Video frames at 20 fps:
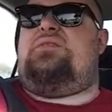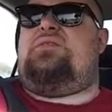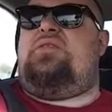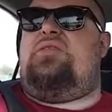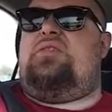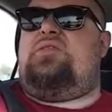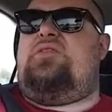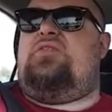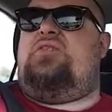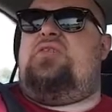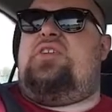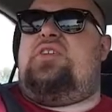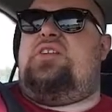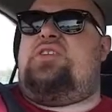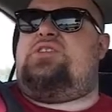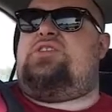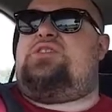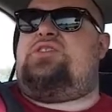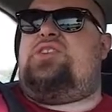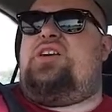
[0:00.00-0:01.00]
2
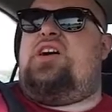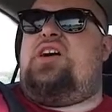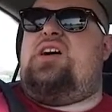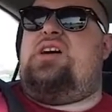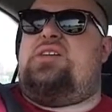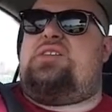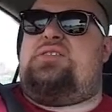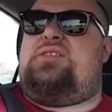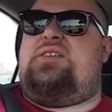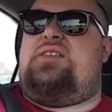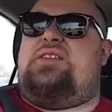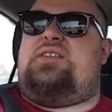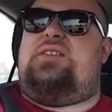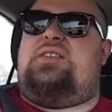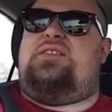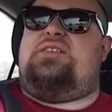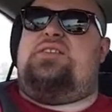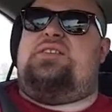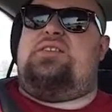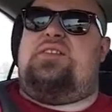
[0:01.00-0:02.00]
vintage stocks and
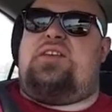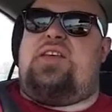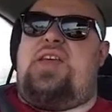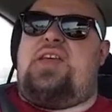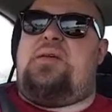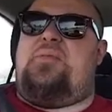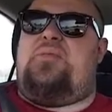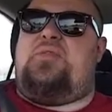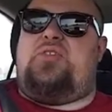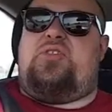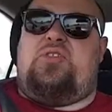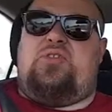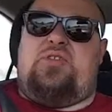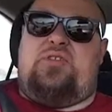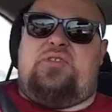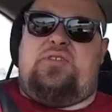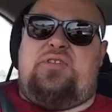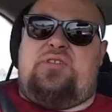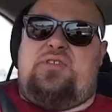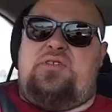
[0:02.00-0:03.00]
the game
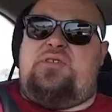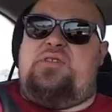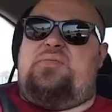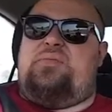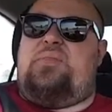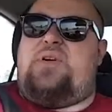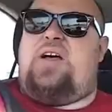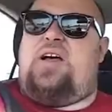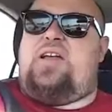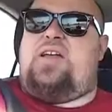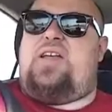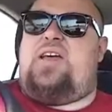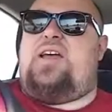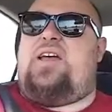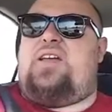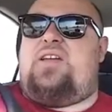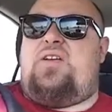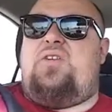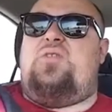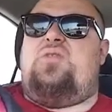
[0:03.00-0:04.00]
store. But I gotta
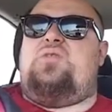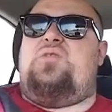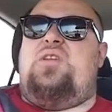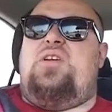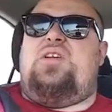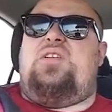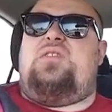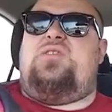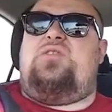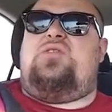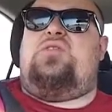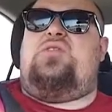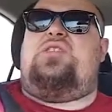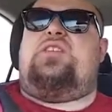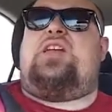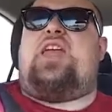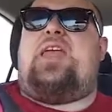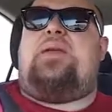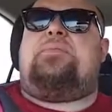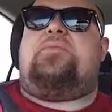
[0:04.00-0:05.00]
go to the
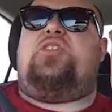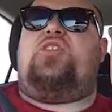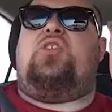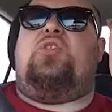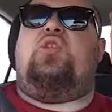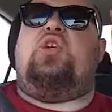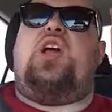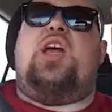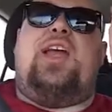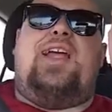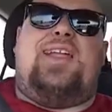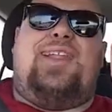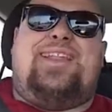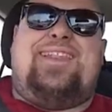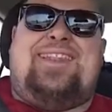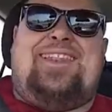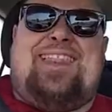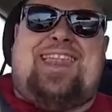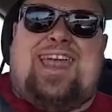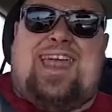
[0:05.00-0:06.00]
game store
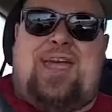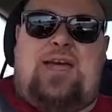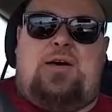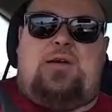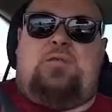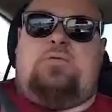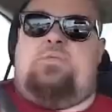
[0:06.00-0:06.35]
now.